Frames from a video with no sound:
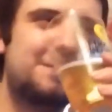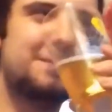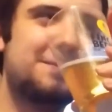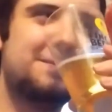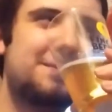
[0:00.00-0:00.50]

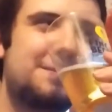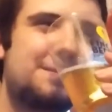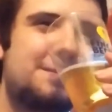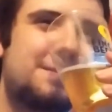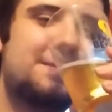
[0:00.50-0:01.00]
Is it like a
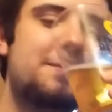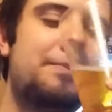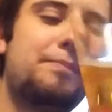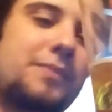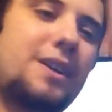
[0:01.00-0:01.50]
pilsner color,
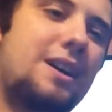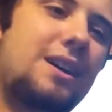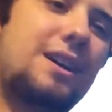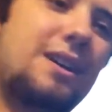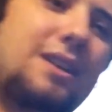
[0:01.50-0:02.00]
sort of?
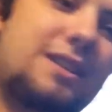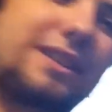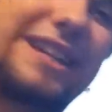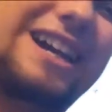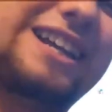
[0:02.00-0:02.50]

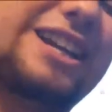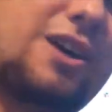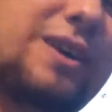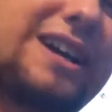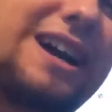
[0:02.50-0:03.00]
Yeah, you
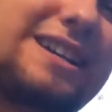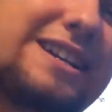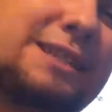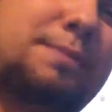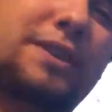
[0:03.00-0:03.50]
know it kind of
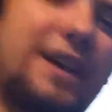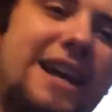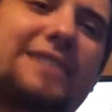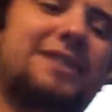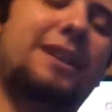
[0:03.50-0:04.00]
is, but the
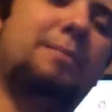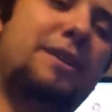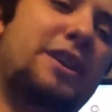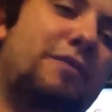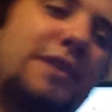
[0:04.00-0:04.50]
head's a little
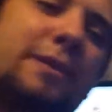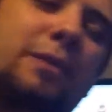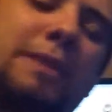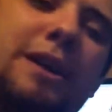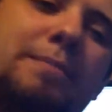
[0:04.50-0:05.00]
bit different than it
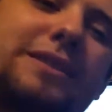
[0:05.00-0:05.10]
would be on a